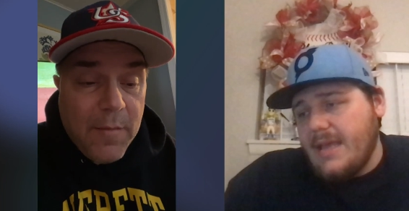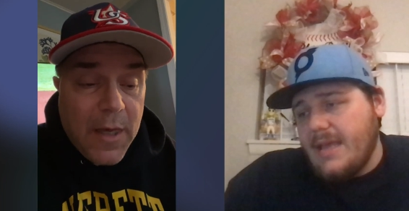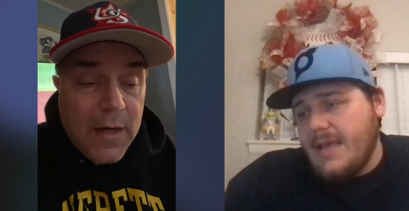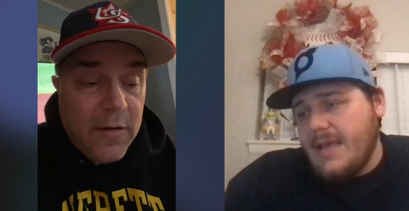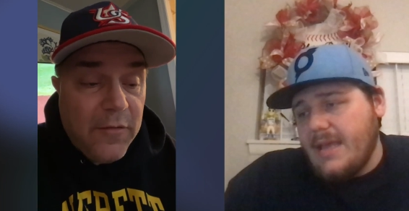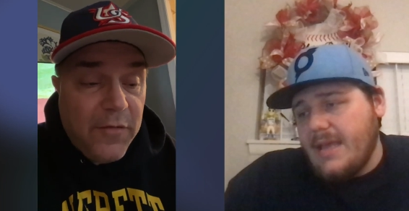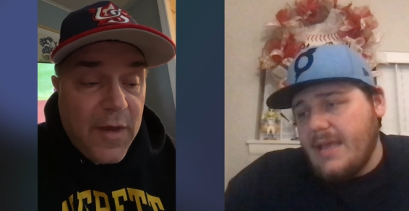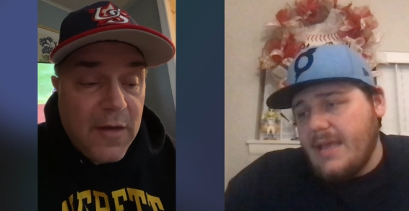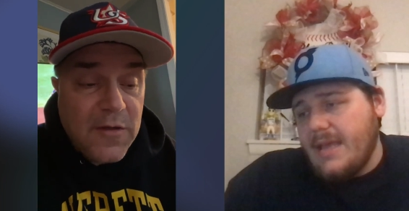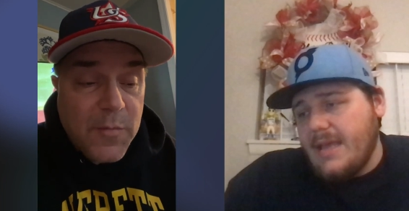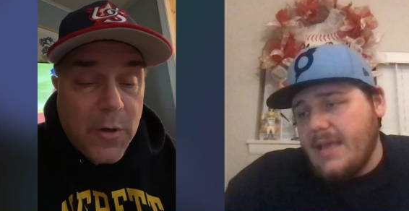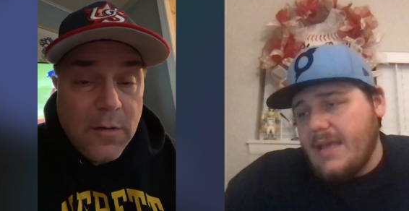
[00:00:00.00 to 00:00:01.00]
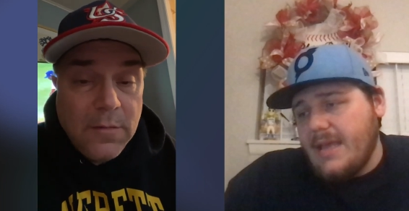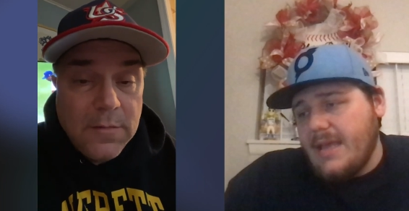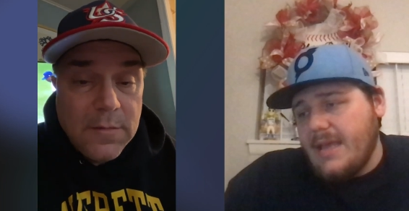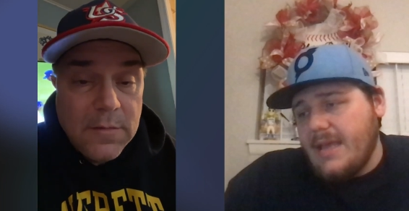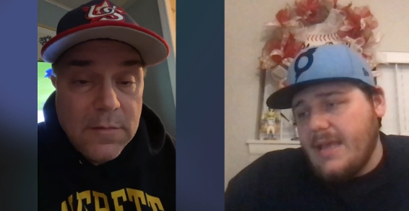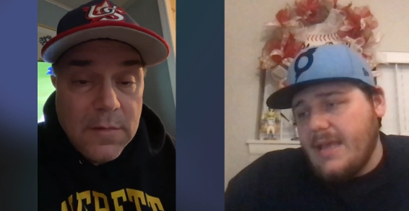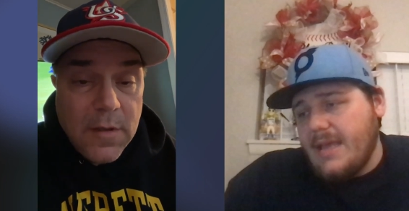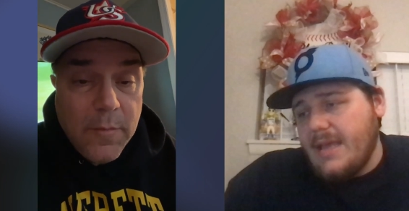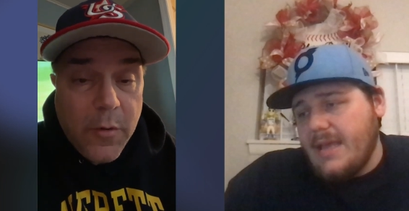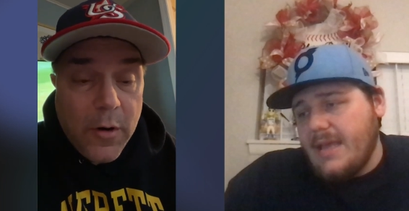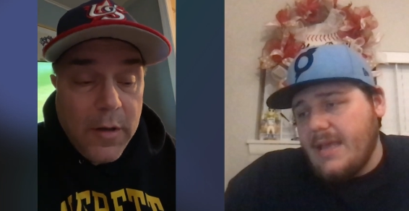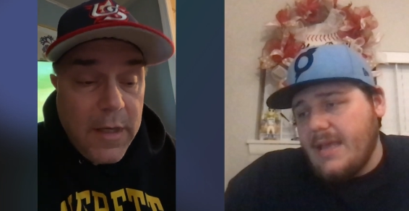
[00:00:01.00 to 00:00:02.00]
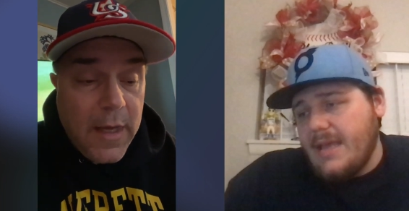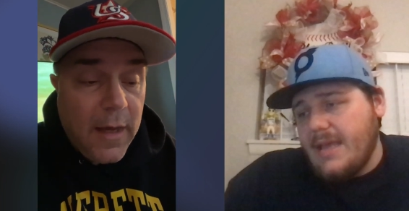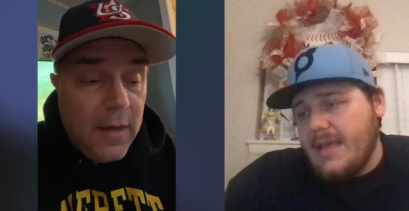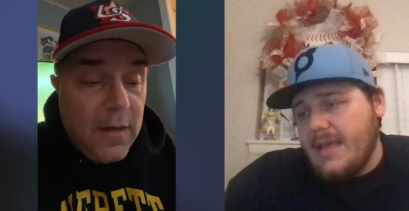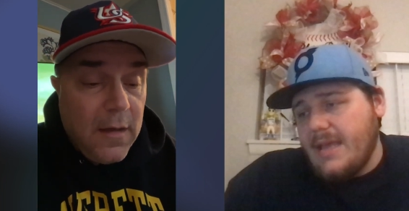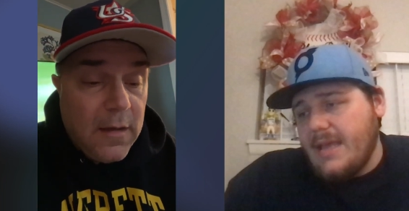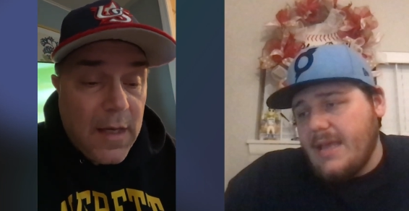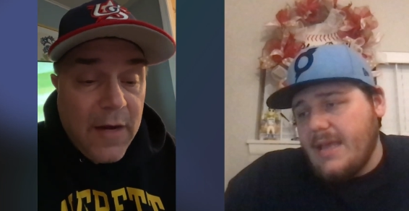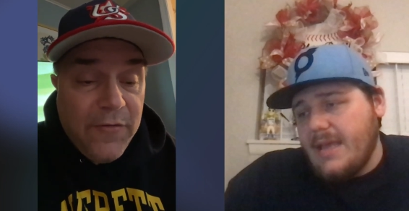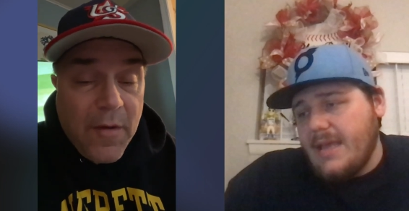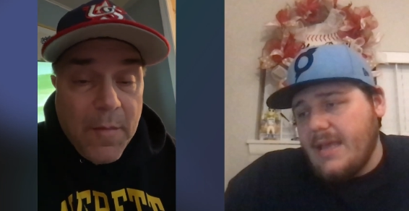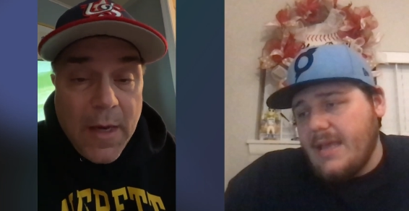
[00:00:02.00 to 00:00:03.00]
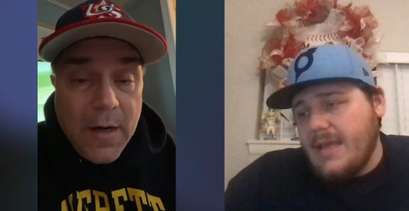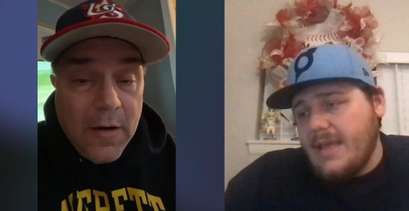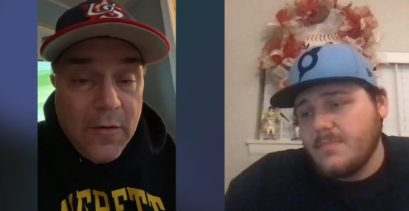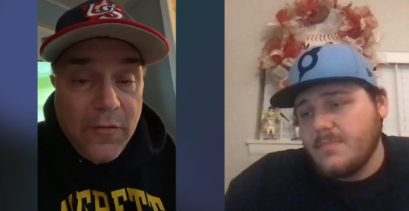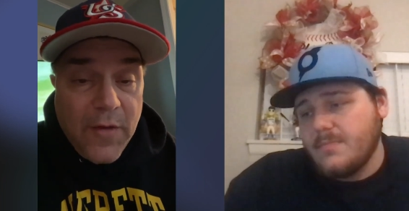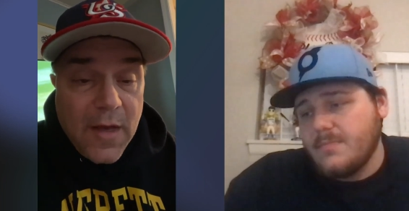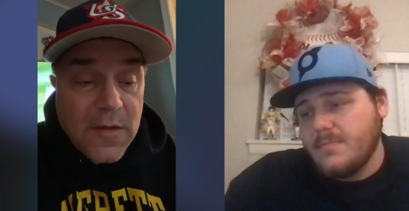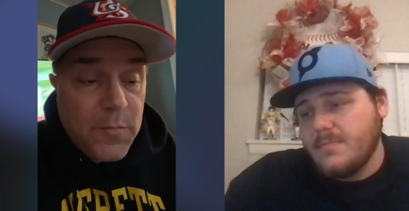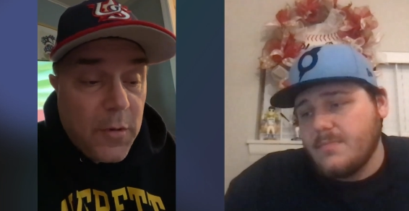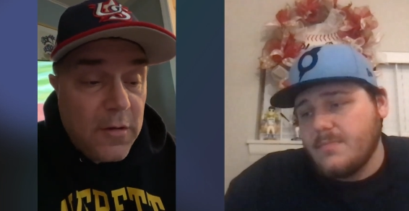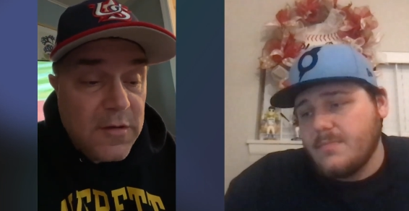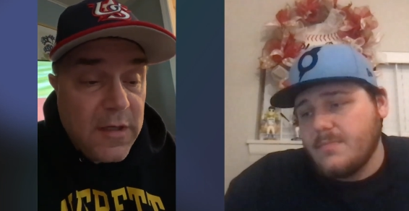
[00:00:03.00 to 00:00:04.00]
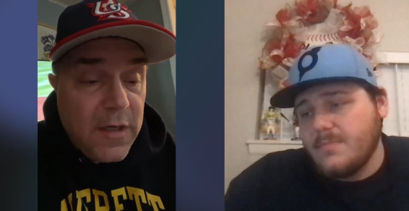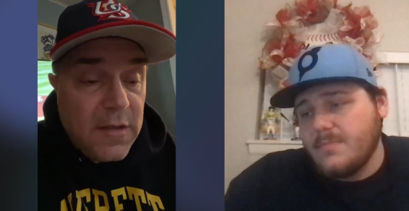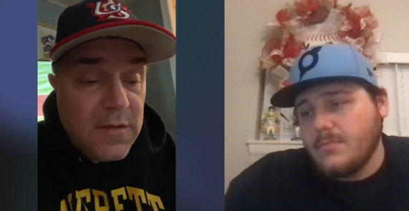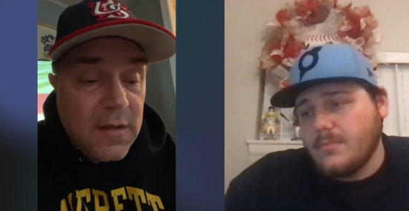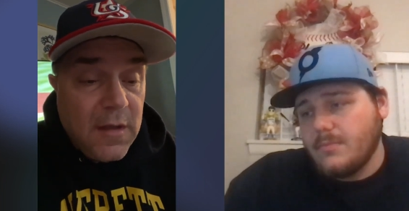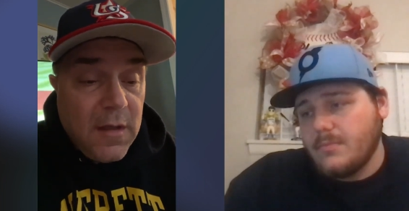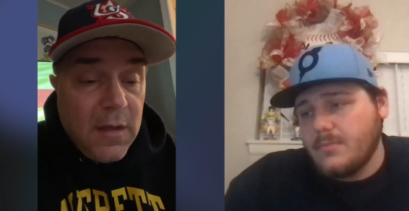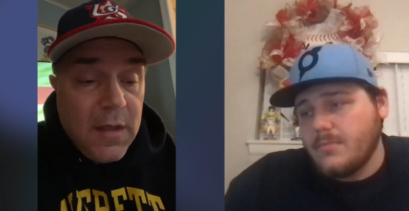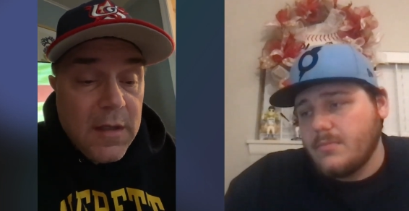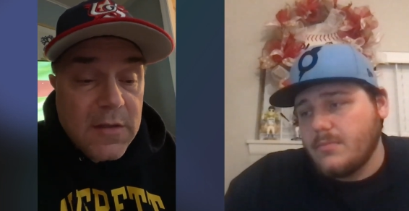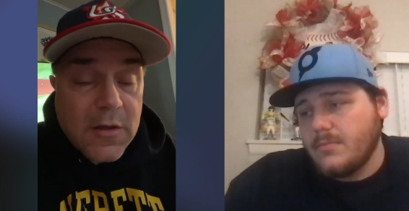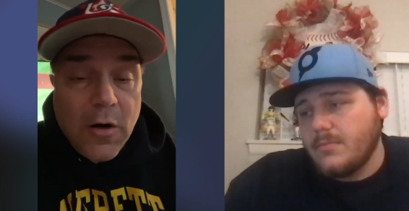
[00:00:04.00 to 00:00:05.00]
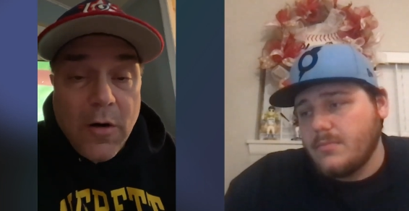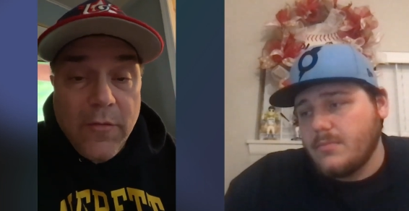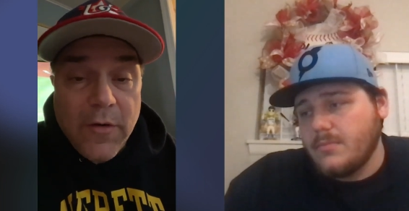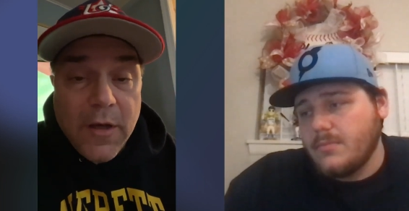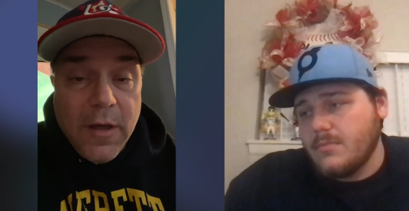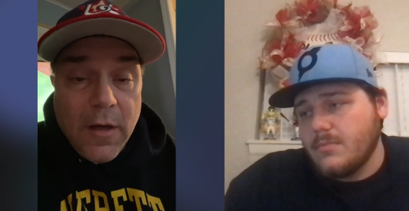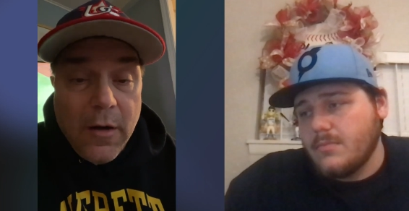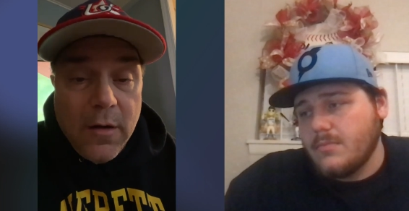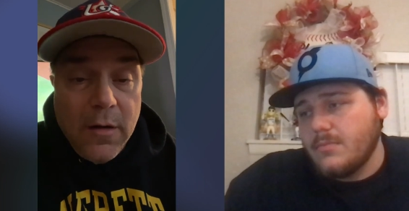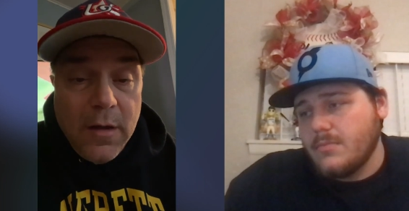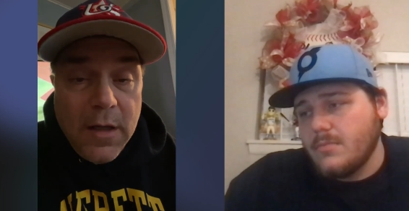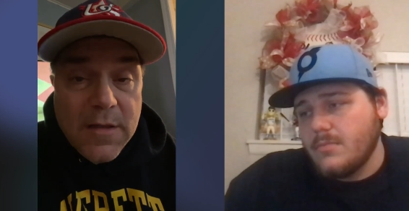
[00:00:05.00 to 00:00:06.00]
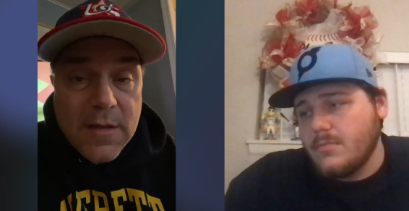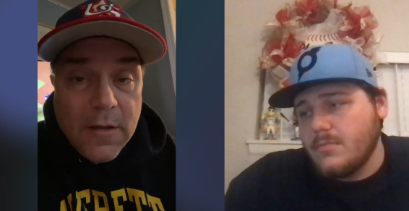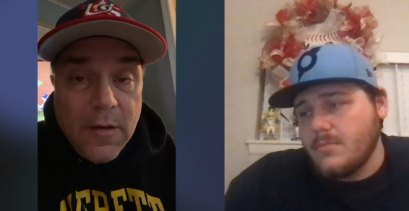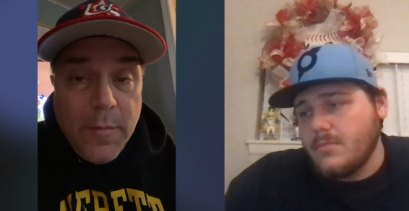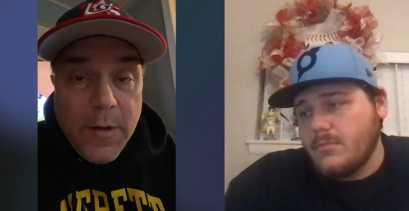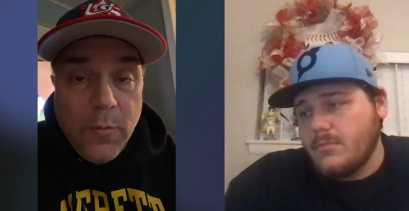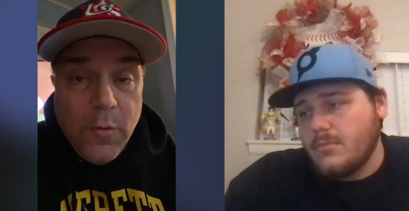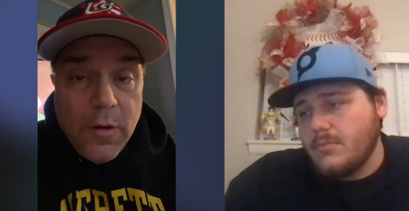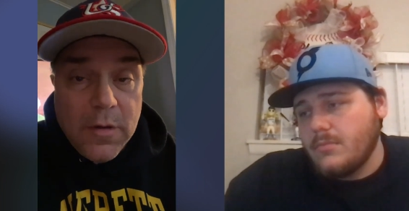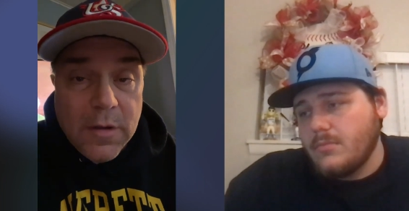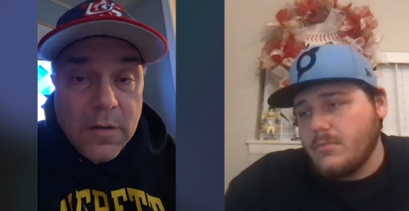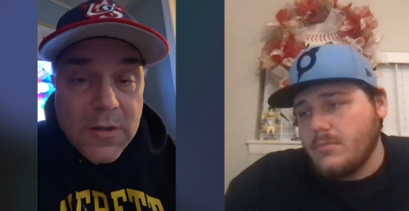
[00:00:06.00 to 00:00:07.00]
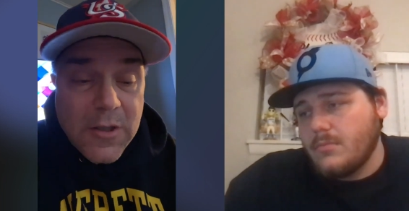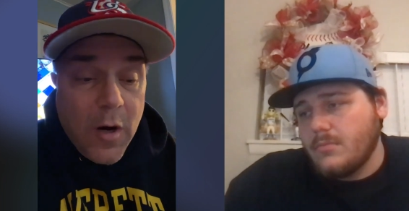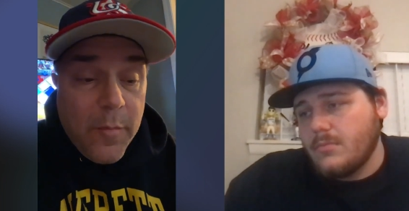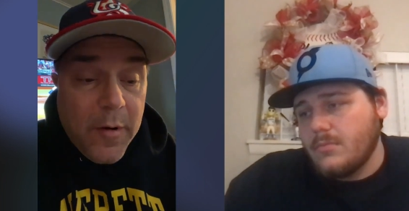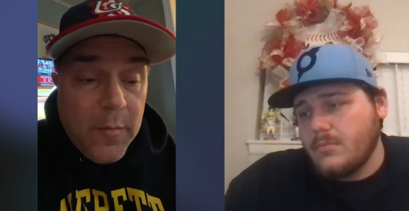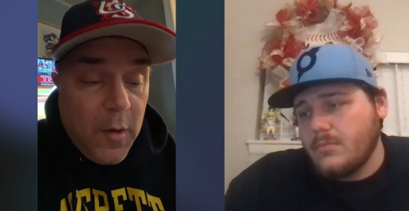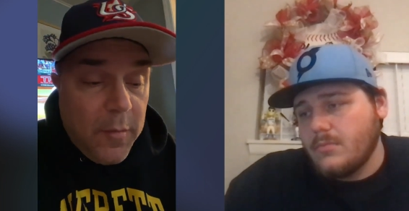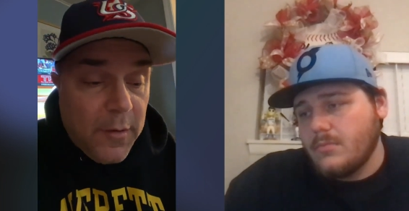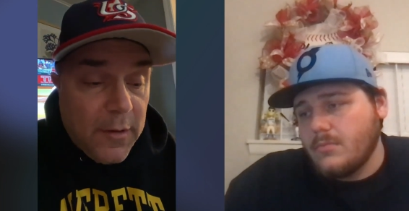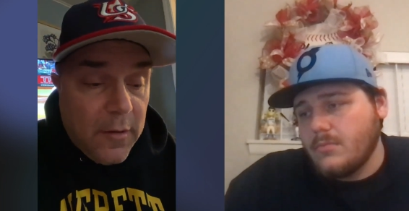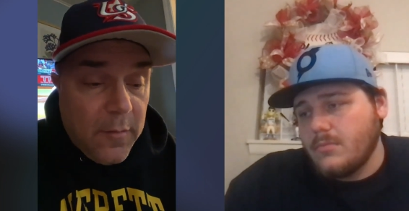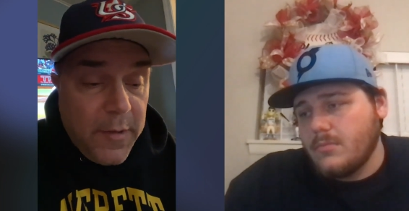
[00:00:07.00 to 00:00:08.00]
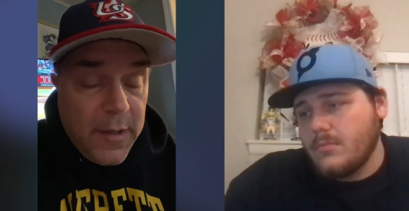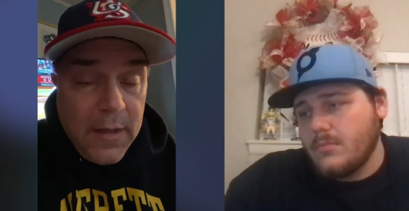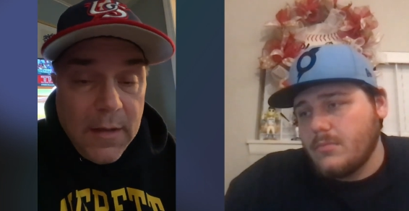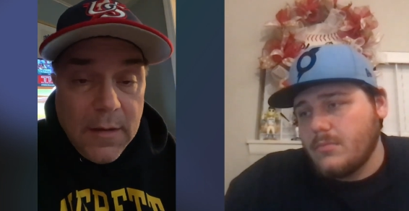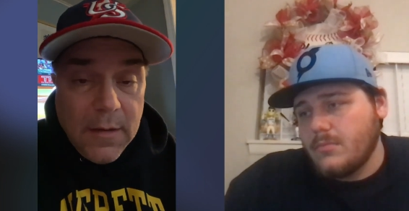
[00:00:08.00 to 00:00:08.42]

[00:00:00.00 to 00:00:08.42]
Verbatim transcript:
Speaker 1: mile an hour fastball. Part, yeah, 95 mile an hour fastball. Said his his curve and cutter needs a little bit of work to sharpen him up a little bit.